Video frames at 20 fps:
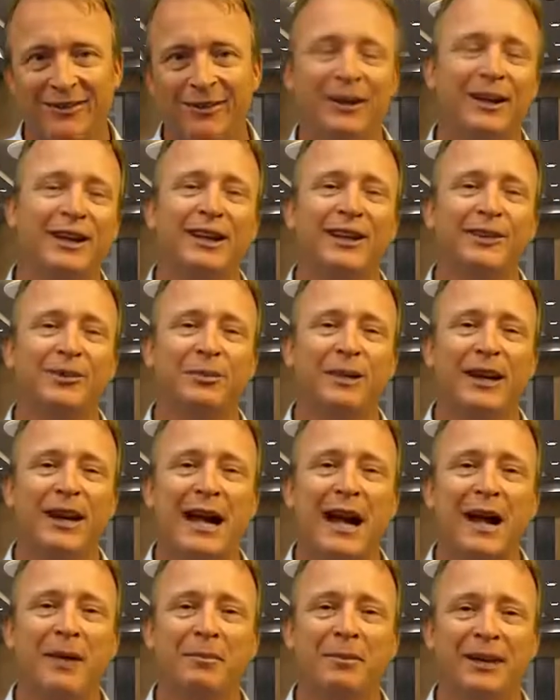what has been
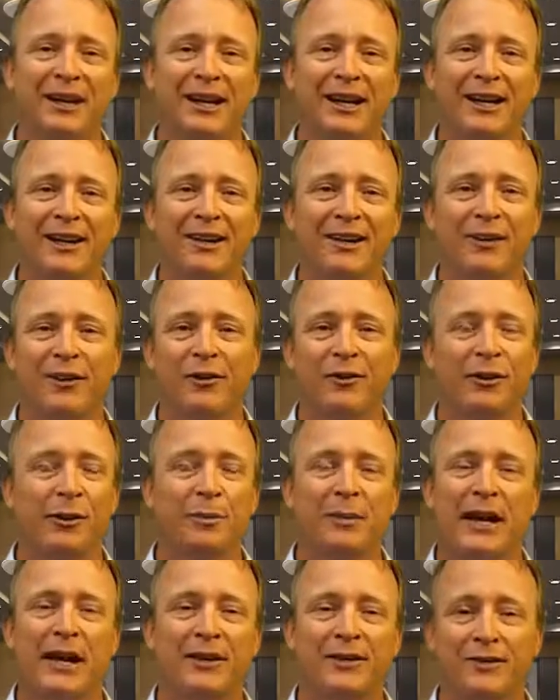happening over
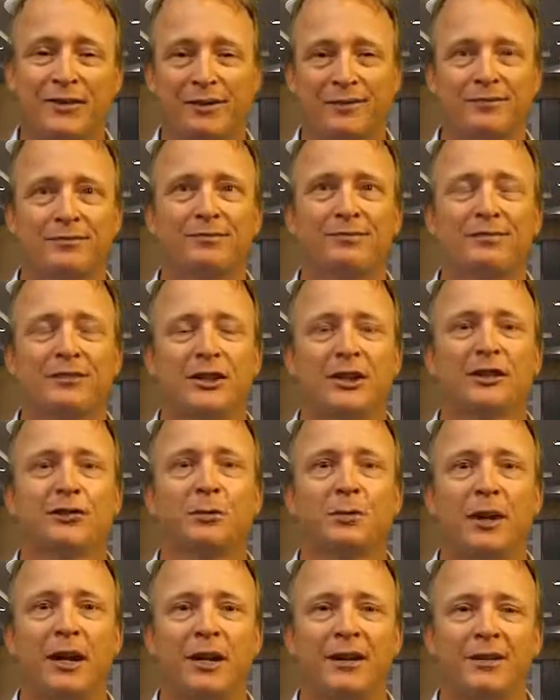the past
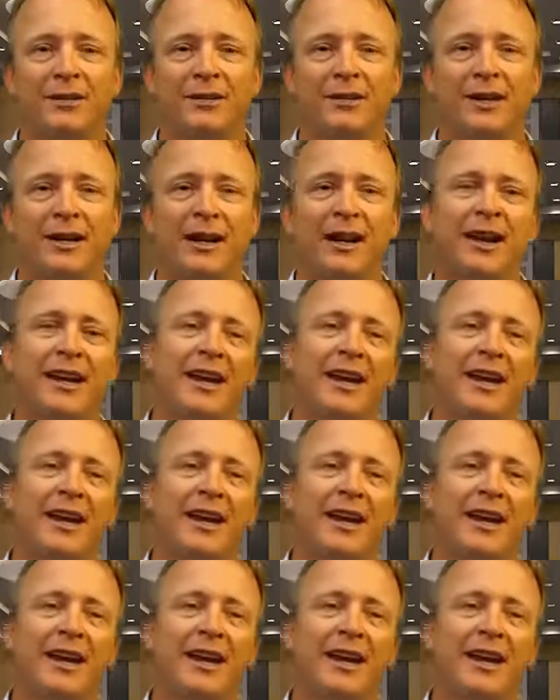six months.